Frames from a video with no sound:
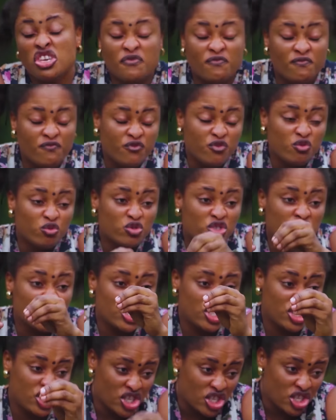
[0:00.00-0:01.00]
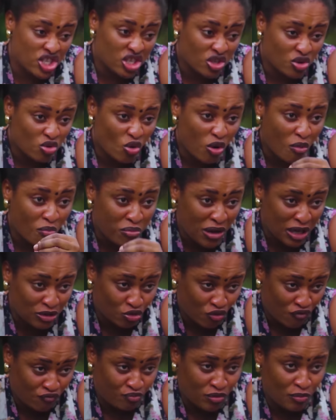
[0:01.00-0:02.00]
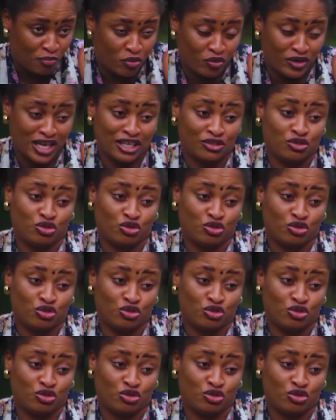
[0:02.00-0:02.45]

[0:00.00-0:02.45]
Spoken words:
If you see the numbers of people